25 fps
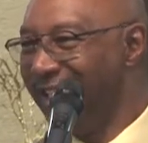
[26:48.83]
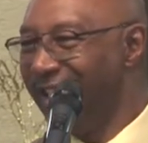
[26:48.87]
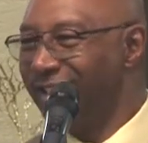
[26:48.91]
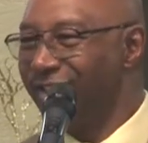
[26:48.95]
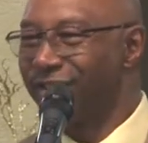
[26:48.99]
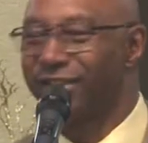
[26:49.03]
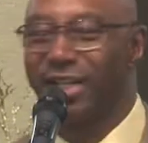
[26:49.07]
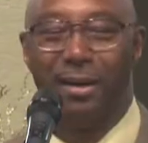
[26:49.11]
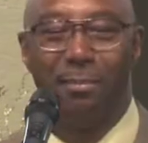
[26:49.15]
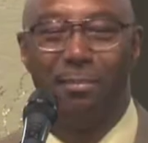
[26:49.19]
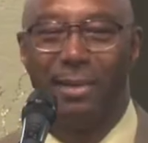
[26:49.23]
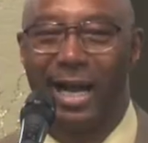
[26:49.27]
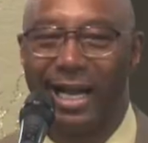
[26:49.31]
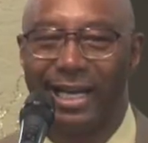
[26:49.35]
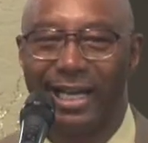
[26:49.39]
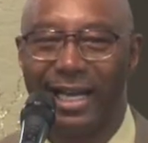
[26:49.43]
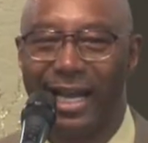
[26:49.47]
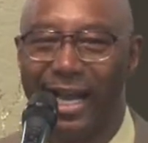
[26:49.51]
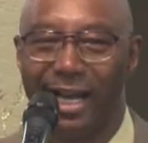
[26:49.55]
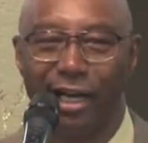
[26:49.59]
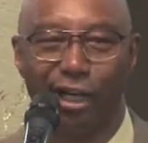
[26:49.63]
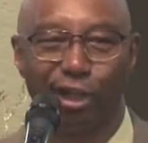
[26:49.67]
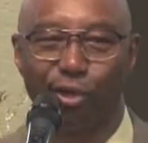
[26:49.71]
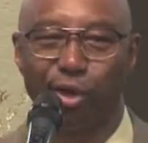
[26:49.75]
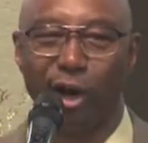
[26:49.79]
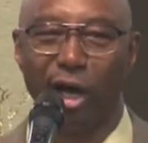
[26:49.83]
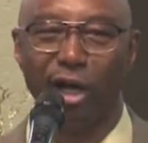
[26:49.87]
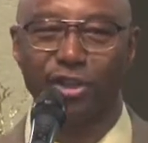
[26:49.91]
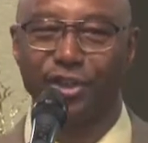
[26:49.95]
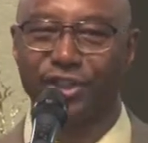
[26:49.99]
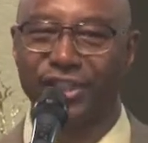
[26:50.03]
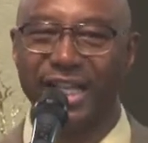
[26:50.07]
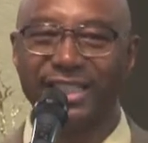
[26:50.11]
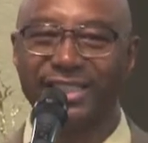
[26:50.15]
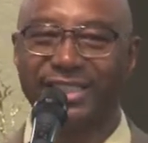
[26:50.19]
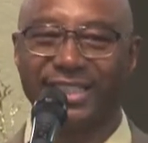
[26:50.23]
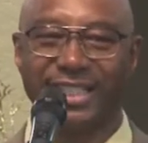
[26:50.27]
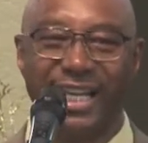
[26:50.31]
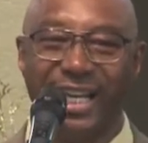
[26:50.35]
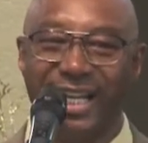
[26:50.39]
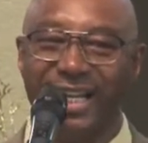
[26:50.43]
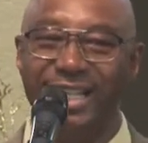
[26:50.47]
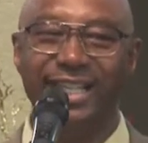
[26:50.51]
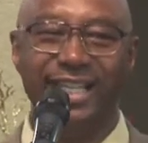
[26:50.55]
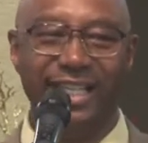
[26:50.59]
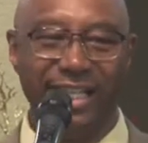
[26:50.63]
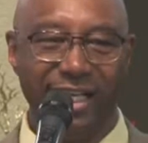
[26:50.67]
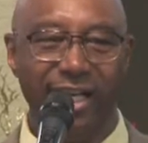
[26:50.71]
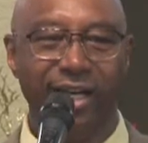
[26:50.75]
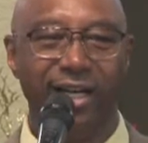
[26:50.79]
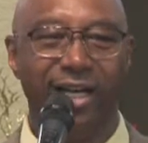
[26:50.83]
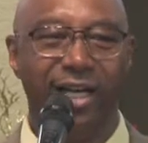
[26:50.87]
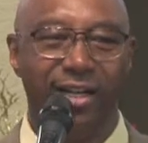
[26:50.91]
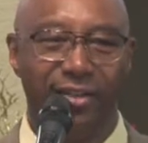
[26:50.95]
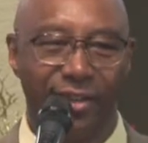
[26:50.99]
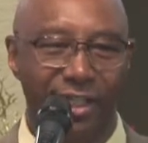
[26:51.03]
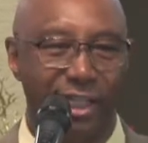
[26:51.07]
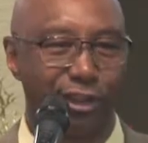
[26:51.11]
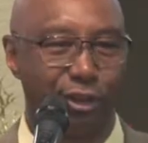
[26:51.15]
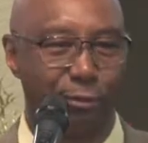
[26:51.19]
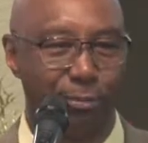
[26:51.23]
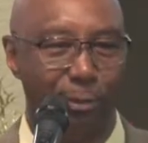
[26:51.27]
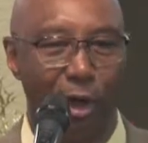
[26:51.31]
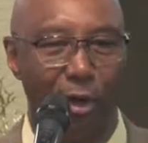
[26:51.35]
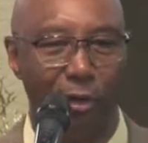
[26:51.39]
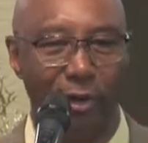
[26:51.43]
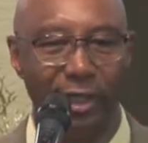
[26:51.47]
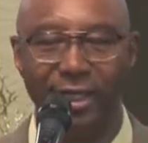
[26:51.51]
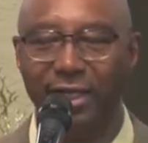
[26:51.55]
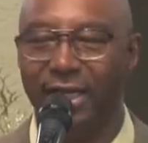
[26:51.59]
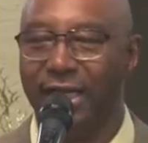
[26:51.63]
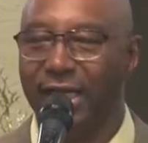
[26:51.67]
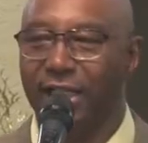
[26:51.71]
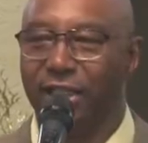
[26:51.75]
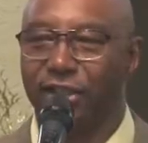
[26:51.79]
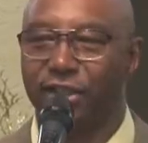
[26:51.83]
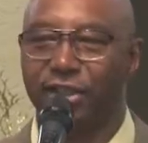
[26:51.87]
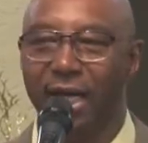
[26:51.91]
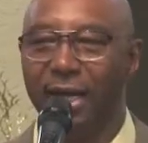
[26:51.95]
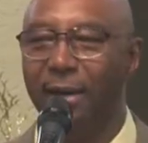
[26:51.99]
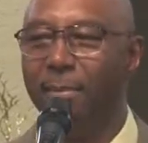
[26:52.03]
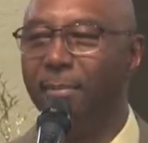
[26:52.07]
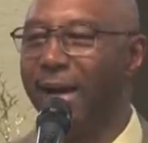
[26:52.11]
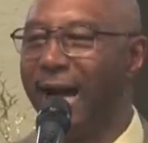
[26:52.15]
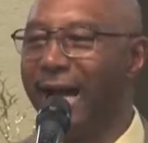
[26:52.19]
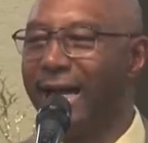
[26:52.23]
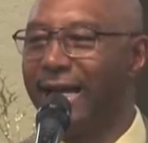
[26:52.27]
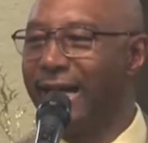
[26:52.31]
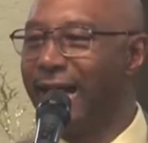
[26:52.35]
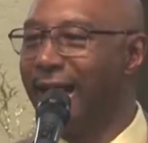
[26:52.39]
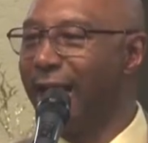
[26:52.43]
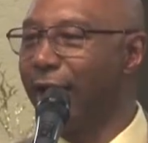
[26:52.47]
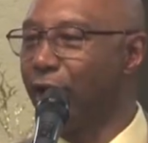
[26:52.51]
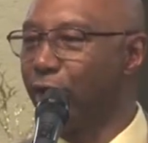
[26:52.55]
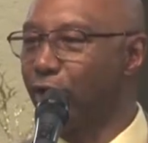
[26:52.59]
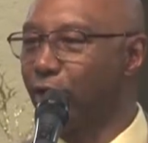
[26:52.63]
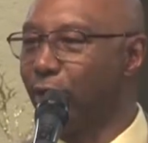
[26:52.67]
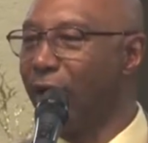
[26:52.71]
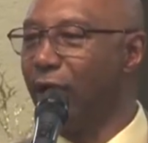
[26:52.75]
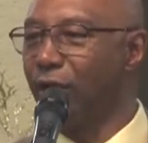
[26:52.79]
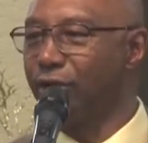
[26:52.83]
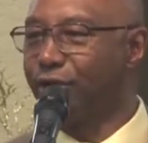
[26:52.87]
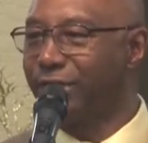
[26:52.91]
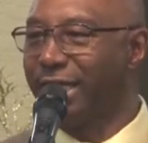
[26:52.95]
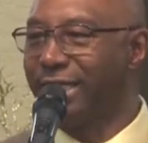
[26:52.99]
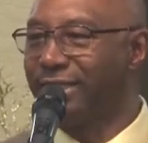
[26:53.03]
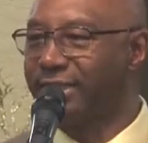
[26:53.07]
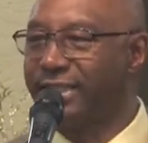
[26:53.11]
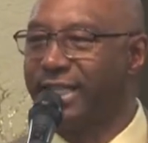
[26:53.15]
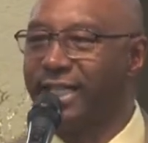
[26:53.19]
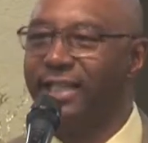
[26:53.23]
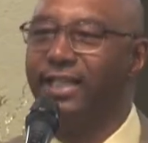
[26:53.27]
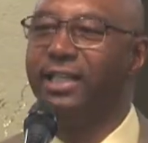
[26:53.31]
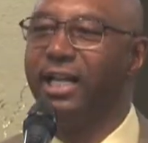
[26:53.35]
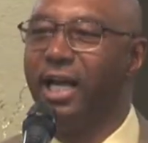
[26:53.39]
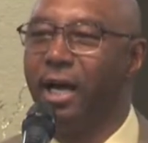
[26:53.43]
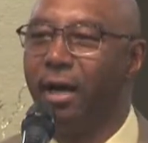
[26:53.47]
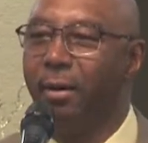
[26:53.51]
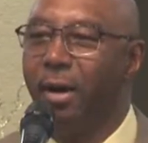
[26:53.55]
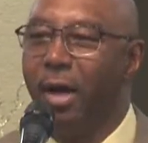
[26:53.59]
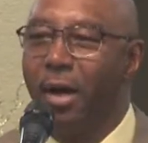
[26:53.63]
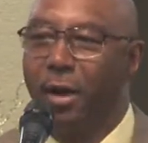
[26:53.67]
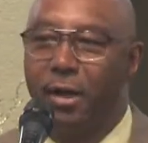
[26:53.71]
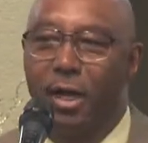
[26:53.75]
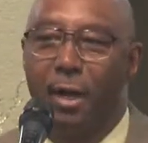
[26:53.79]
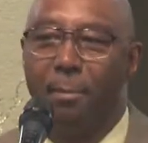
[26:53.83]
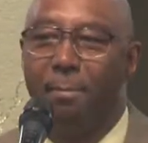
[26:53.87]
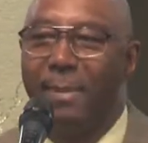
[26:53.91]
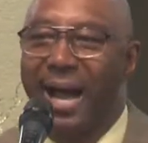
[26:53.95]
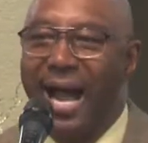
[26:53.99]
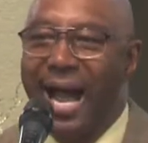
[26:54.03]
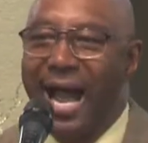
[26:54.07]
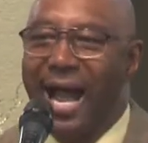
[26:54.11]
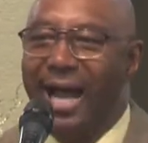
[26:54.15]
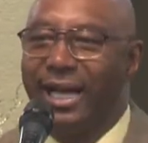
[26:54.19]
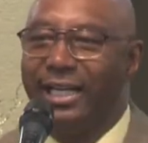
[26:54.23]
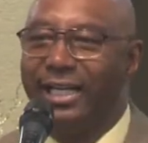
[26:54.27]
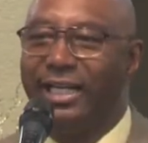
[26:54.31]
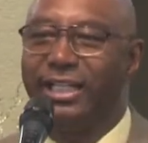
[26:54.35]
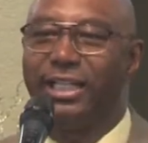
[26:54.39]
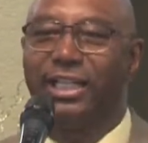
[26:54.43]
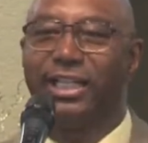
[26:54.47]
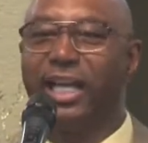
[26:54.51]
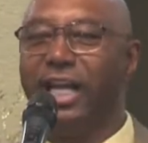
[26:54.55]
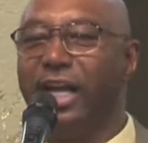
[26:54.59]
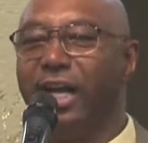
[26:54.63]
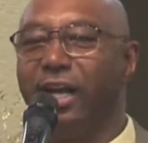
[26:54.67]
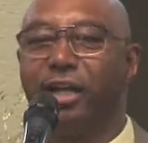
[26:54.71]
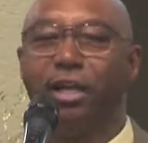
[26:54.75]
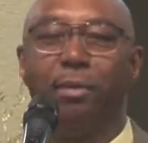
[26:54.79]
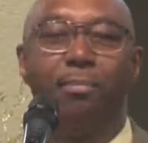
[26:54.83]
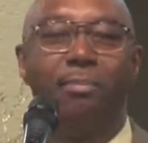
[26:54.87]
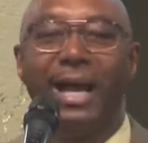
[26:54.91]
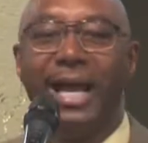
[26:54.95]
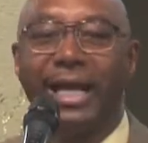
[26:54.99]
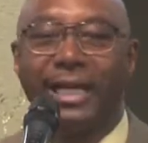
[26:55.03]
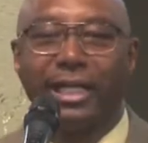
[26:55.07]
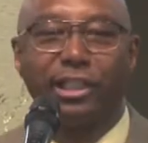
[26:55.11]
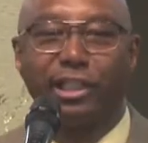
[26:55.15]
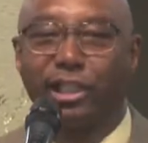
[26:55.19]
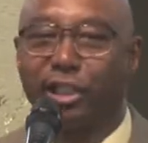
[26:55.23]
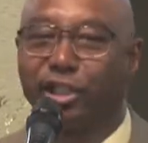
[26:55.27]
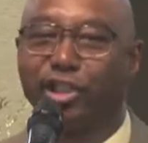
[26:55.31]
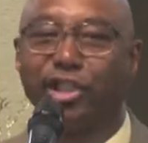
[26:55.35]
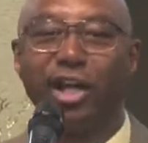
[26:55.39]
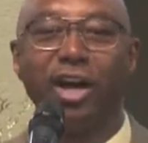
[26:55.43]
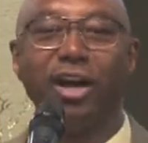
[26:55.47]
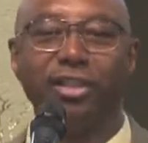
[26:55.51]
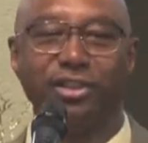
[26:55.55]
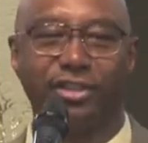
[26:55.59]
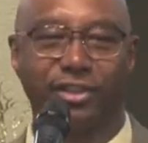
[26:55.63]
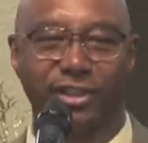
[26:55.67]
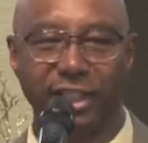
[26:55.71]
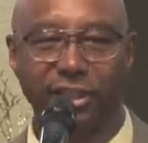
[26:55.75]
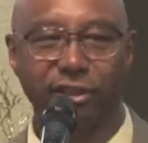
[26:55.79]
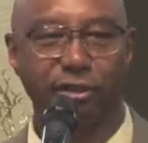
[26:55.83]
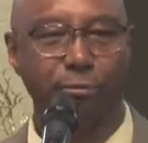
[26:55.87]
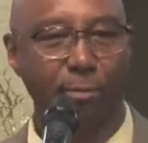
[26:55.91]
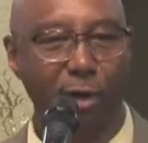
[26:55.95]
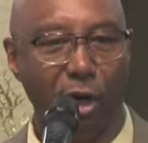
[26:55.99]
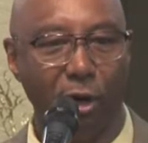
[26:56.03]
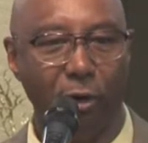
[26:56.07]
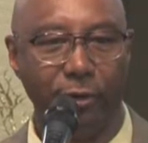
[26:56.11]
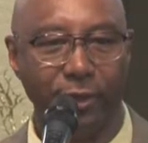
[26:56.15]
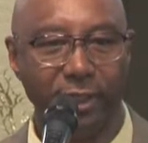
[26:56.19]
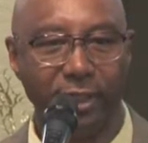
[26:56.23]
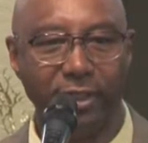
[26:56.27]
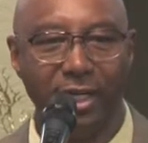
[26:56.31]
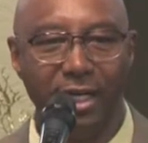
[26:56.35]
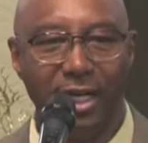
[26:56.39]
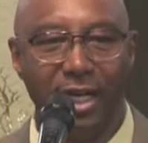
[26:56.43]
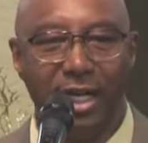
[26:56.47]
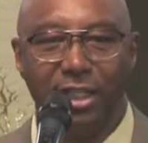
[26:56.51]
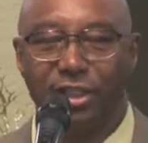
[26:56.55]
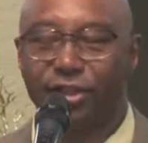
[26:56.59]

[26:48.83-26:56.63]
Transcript: Somebody had a cross just getting here this morning. Somebody had a cross just getting their, their mind in gear to make it to church this morning.